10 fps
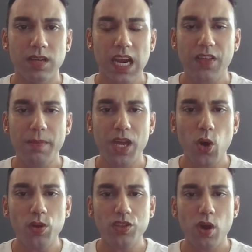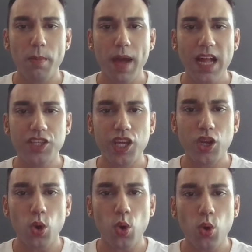And they may also
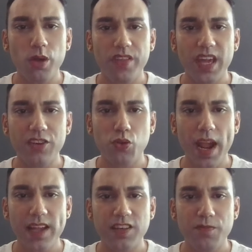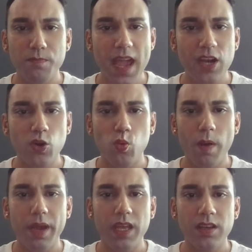imagine all of the attractive men or
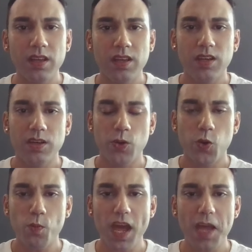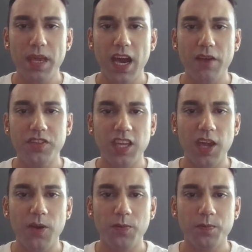women who may be after
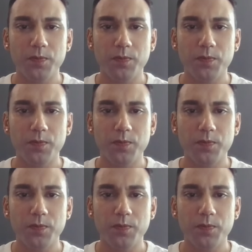you,